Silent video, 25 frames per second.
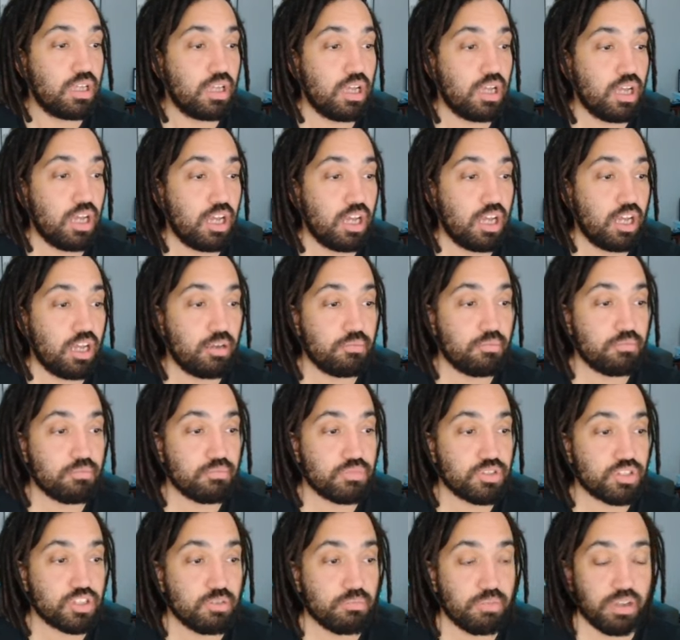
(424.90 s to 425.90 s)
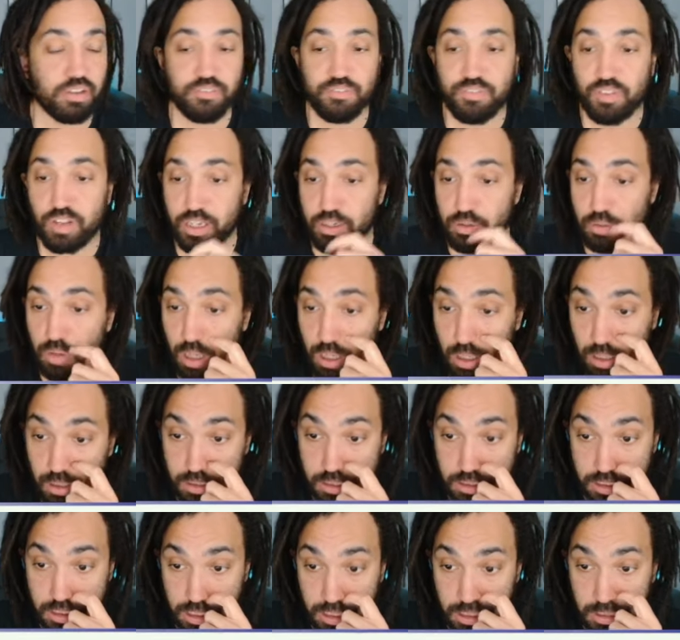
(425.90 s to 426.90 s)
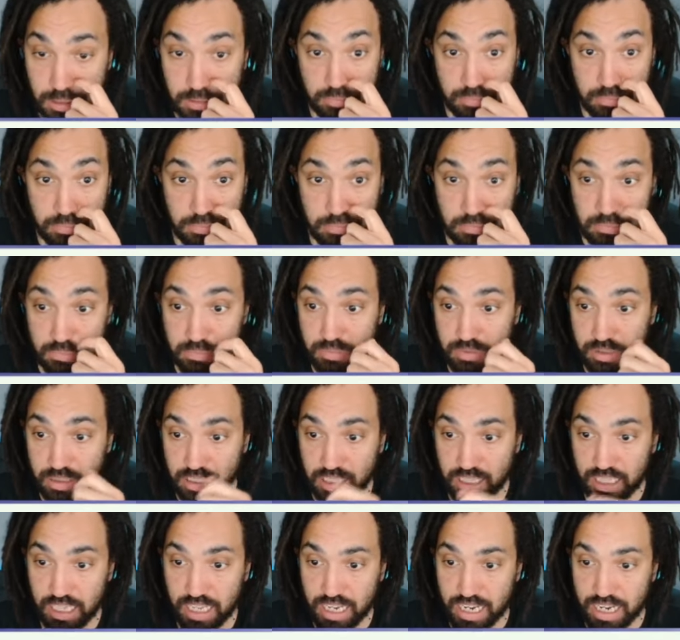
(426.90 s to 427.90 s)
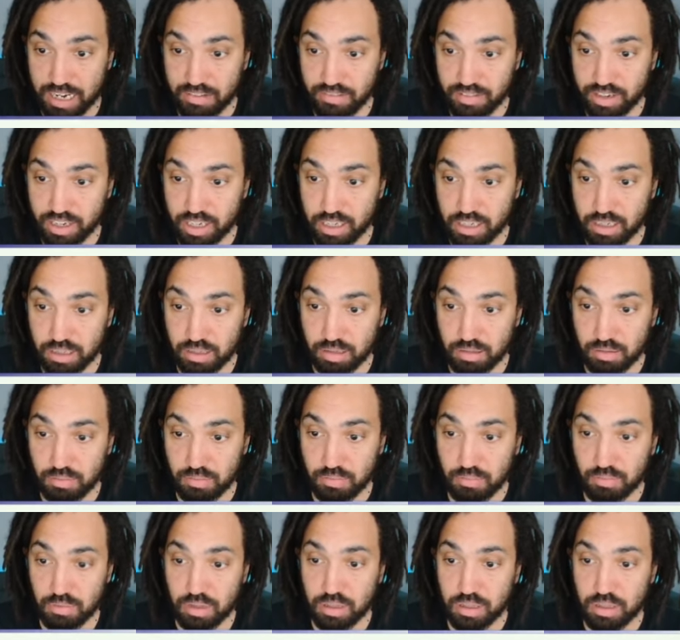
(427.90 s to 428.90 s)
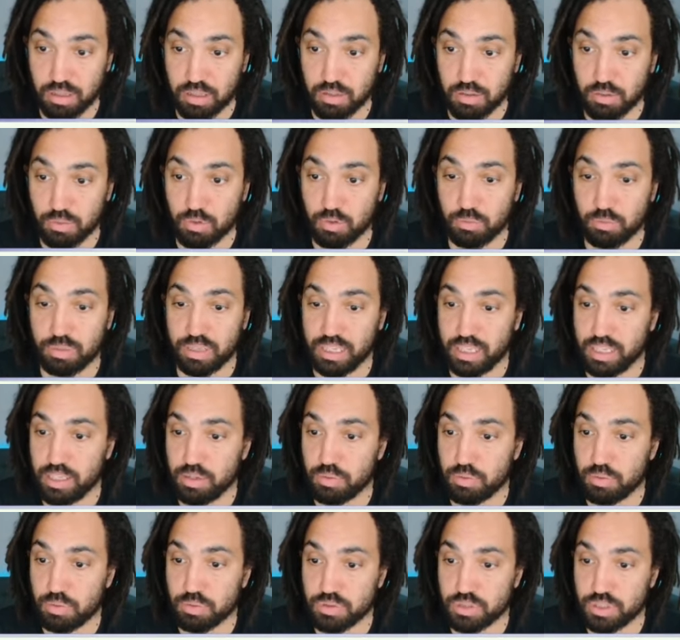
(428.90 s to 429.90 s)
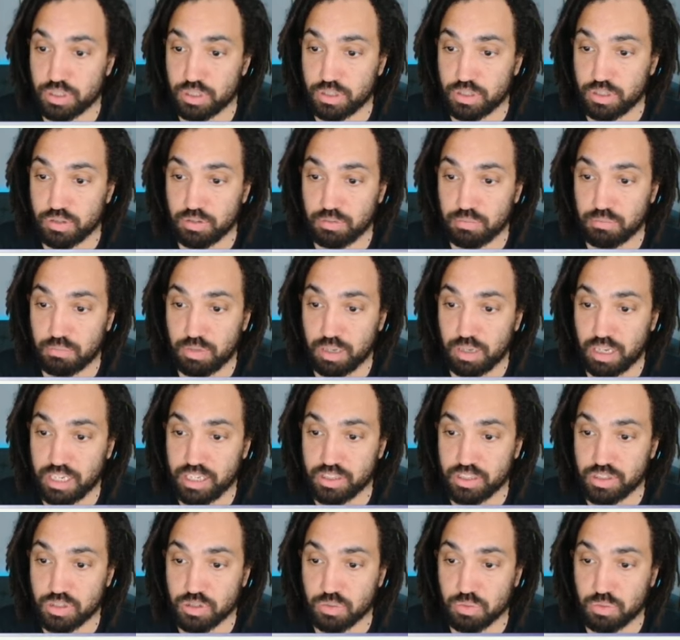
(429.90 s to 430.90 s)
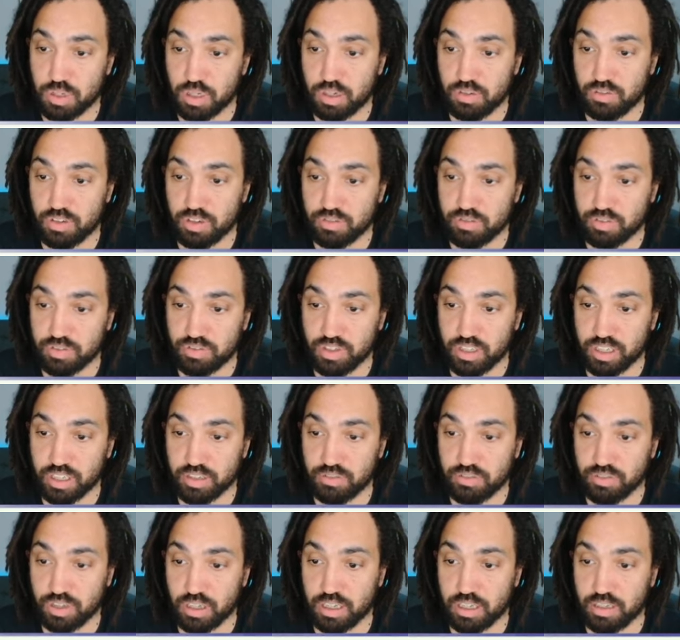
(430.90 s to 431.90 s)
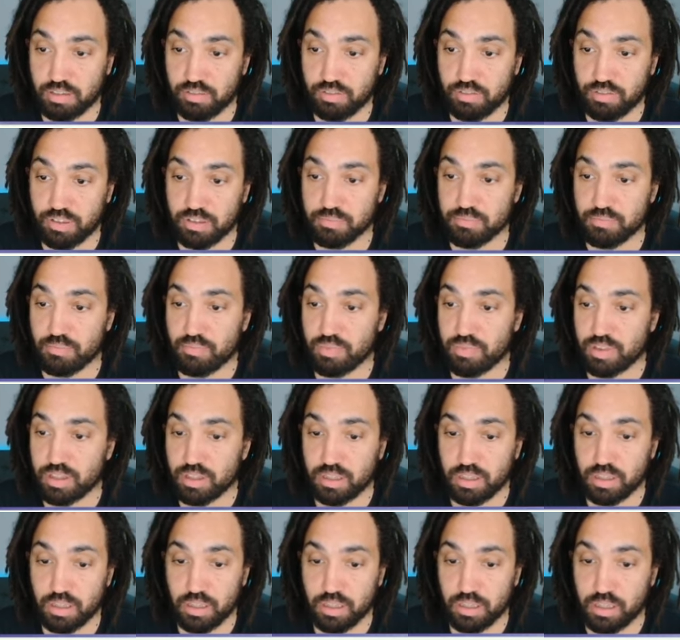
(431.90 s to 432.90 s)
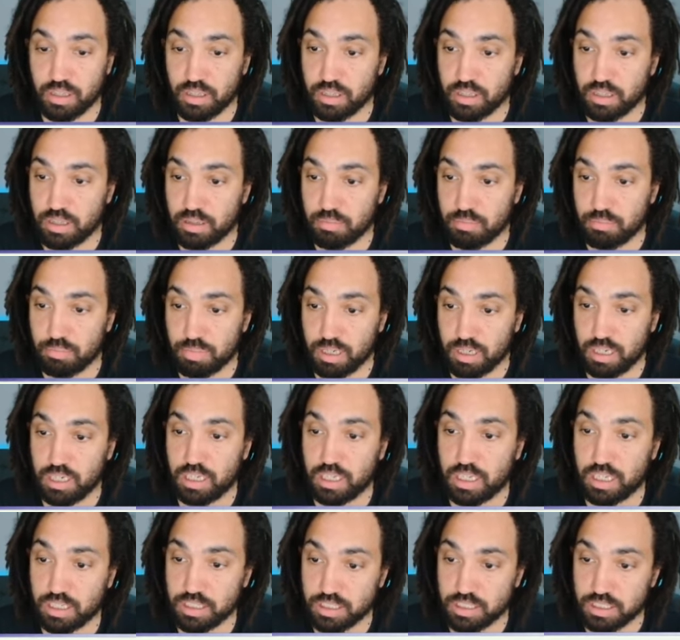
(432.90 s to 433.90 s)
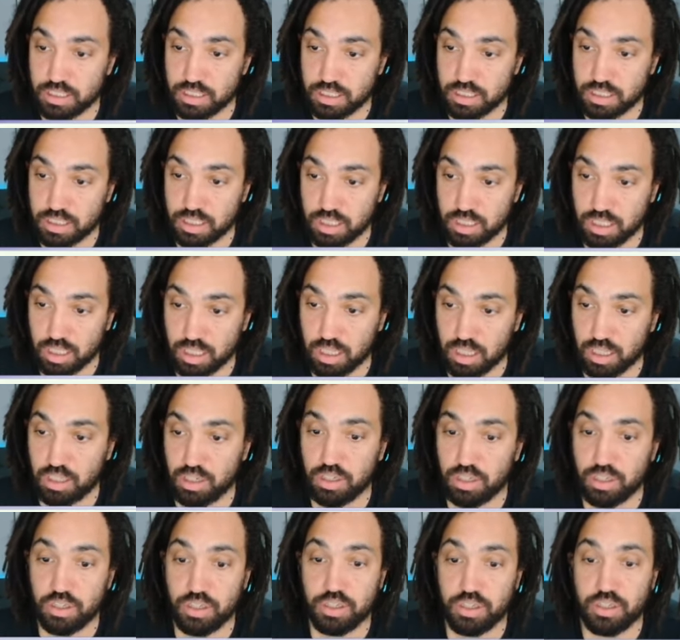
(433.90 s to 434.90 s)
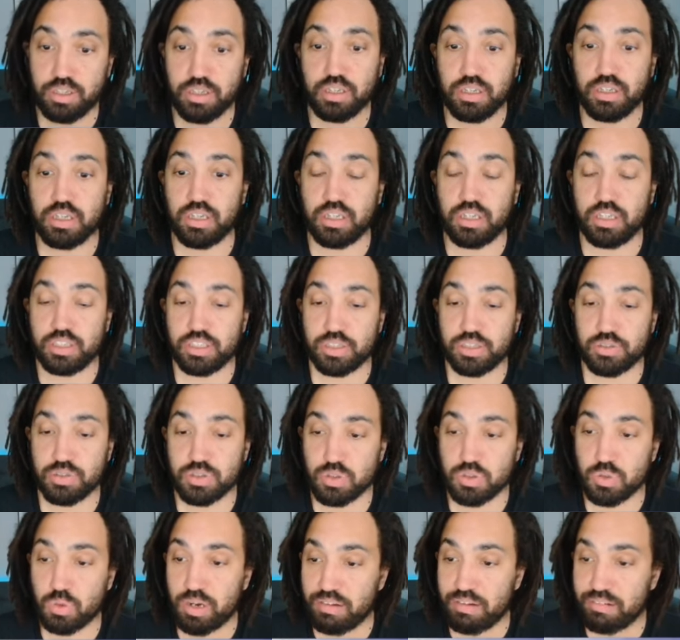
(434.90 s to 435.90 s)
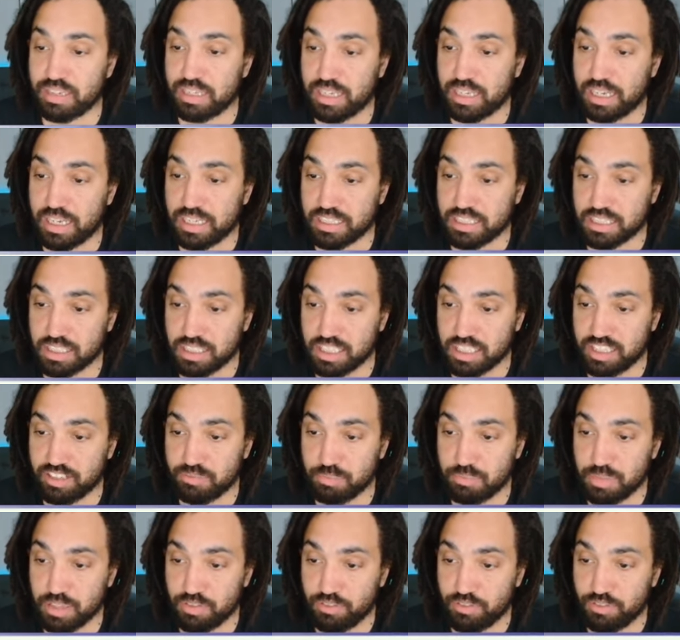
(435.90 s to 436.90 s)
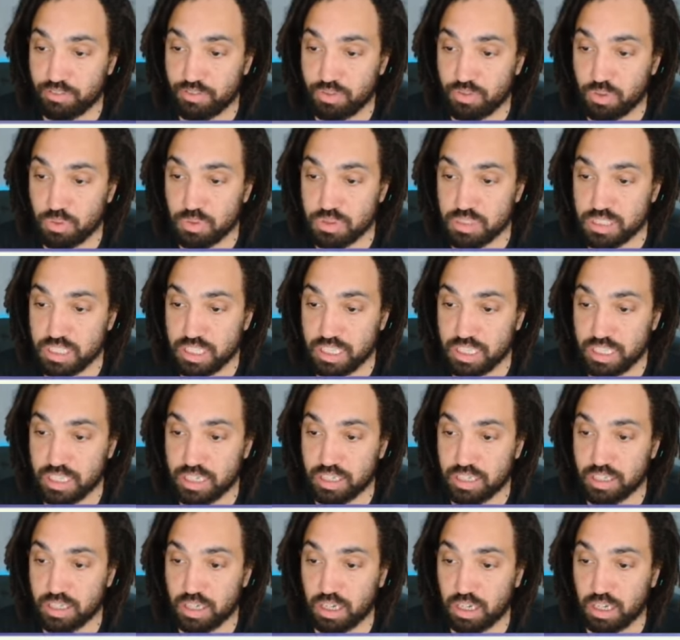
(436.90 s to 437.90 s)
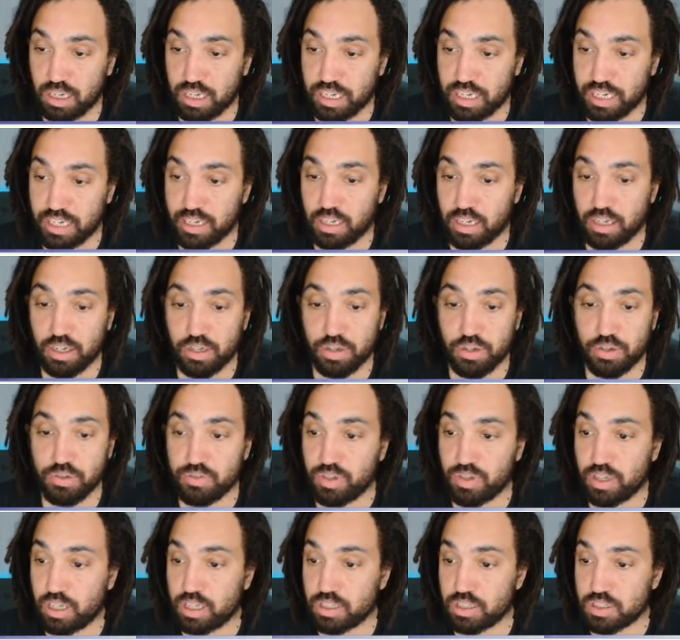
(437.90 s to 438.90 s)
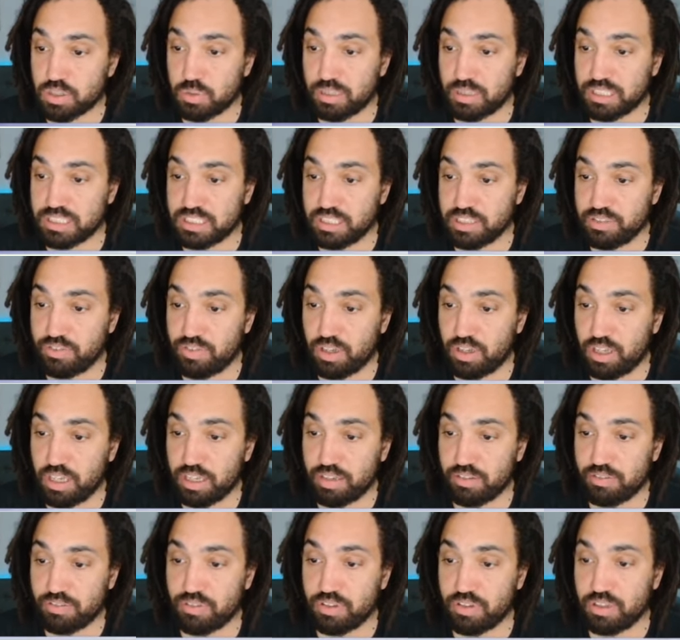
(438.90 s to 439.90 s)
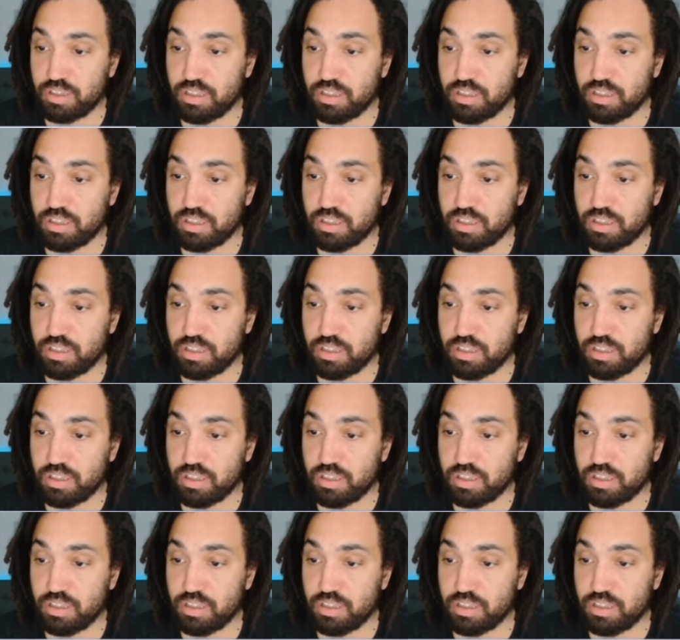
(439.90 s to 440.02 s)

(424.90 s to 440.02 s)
um, so my final answer, the area will be equal to minus 12 over 35 plus ln, so squaring that is going to give me 49 over 25.